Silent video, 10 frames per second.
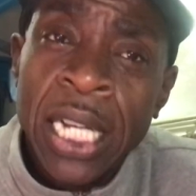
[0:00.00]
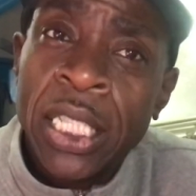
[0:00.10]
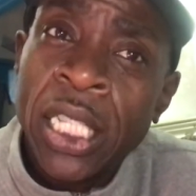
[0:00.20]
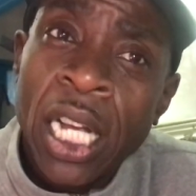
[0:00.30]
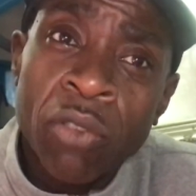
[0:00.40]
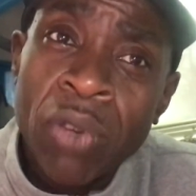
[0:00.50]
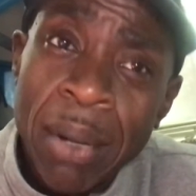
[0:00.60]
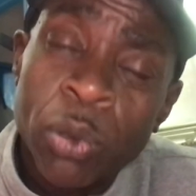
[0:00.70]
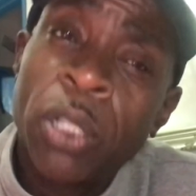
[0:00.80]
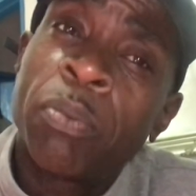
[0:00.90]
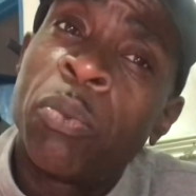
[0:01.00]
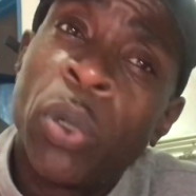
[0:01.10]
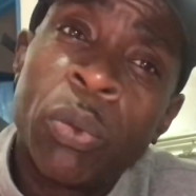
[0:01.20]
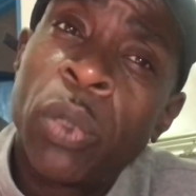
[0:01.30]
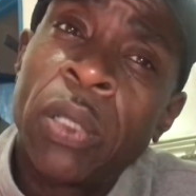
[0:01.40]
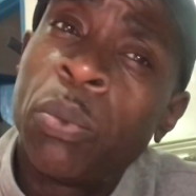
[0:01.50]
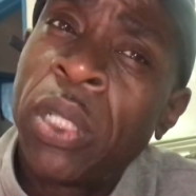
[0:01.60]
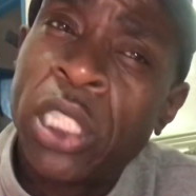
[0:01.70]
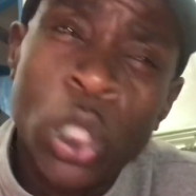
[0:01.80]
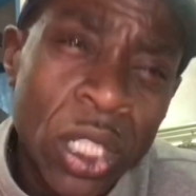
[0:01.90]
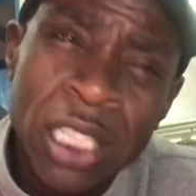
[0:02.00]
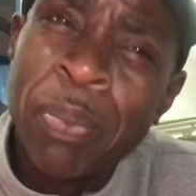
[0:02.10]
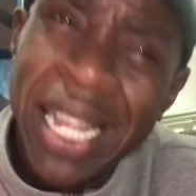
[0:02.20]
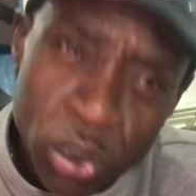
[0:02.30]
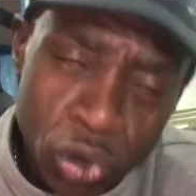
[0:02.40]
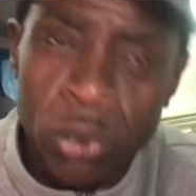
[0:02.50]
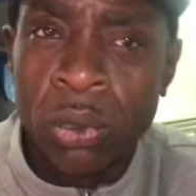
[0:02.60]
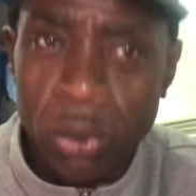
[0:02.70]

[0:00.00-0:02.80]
that are wrapped with solid petrol.